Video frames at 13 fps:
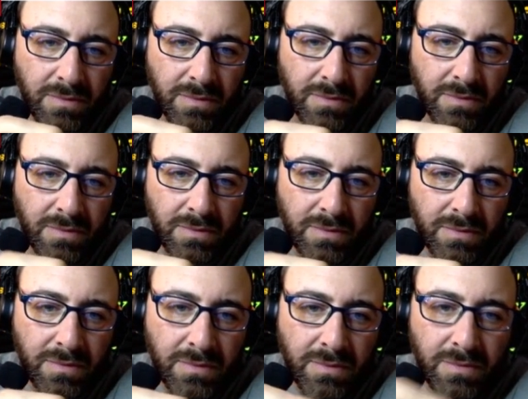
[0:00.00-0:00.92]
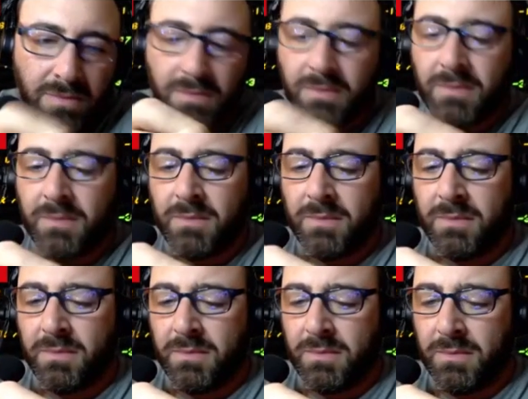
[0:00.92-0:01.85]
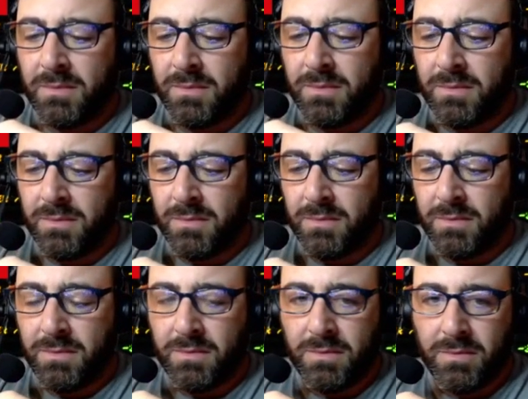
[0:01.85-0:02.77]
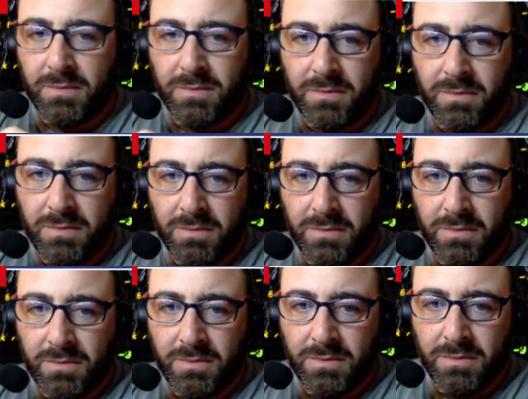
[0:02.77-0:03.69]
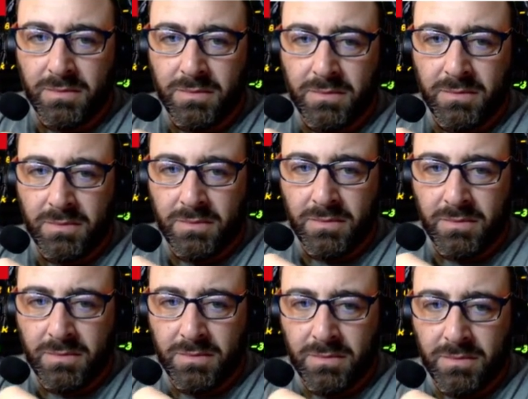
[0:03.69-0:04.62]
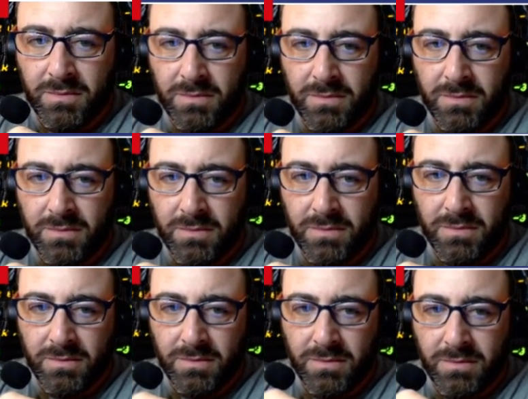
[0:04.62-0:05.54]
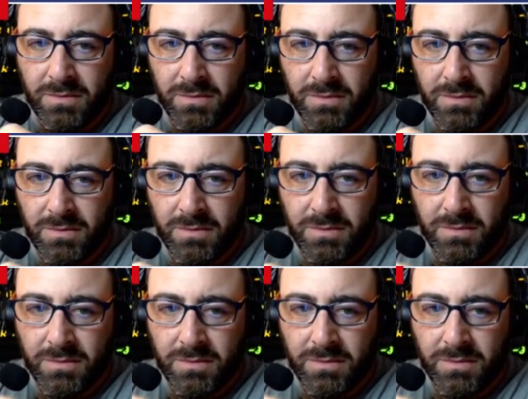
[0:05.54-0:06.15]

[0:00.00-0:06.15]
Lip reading: No words are spoken by the person on screen.